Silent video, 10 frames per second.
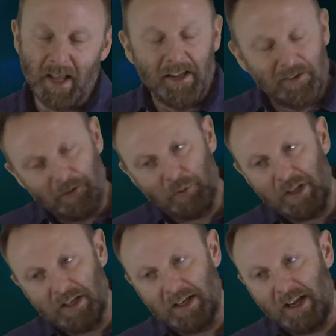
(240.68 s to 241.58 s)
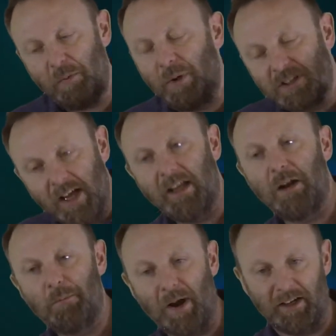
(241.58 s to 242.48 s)
So if we take
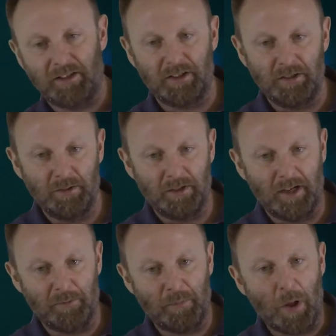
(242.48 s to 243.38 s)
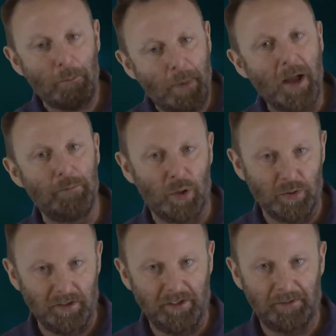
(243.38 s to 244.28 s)
it back to kind of bare
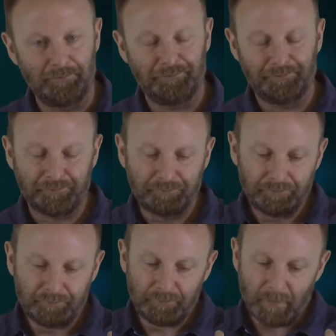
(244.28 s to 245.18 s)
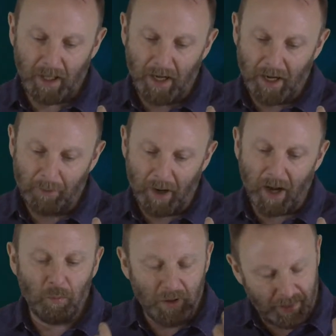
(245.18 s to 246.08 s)
bones,
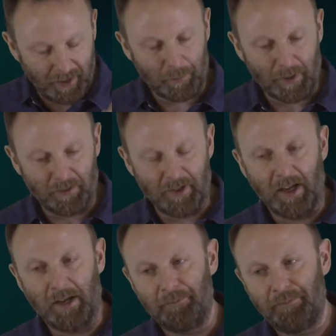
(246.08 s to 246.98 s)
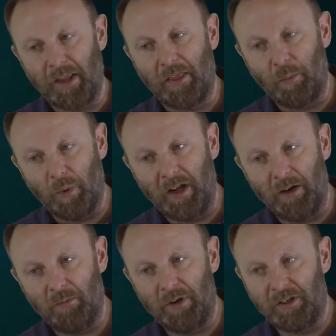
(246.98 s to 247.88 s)
and we think about the way
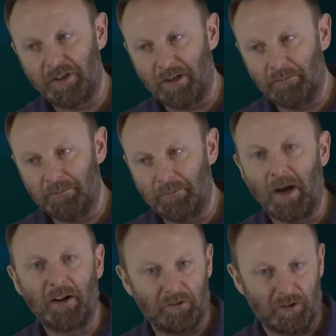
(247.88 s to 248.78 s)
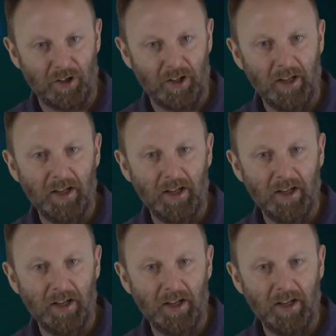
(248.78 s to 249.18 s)
in which McElroy